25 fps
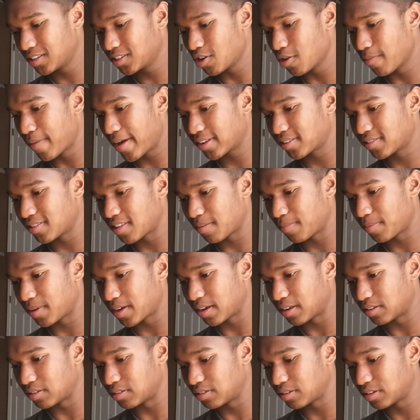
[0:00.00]
Let's go back to that
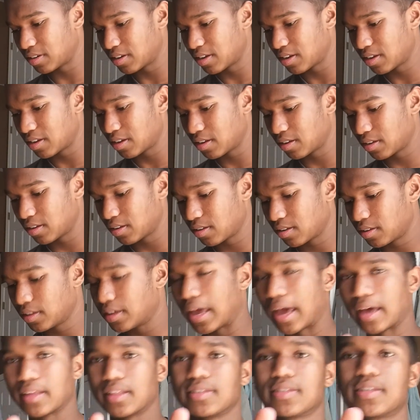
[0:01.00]
page.
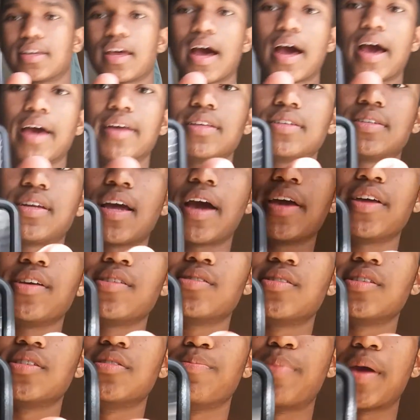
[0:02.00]
Yeah, this guy. This guy
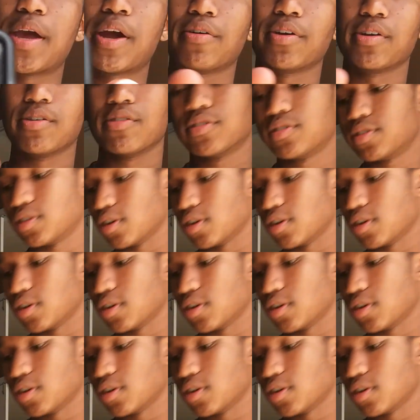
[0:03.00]
uses barrier.